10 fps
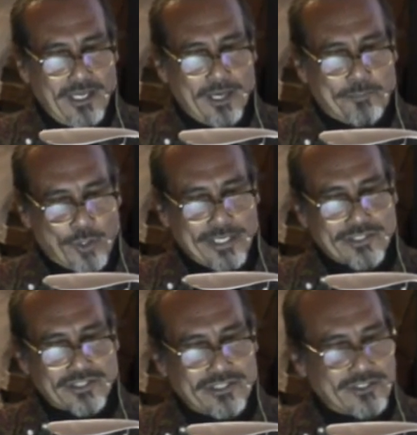a
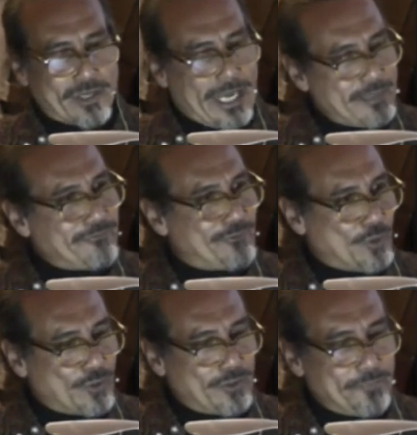point to aim
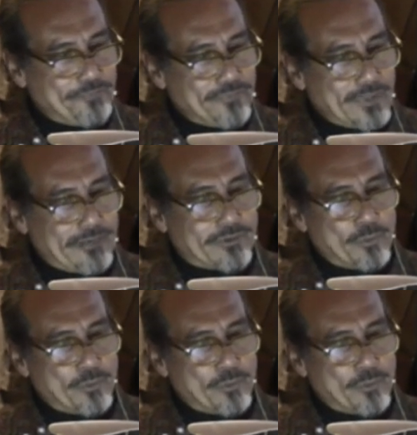for and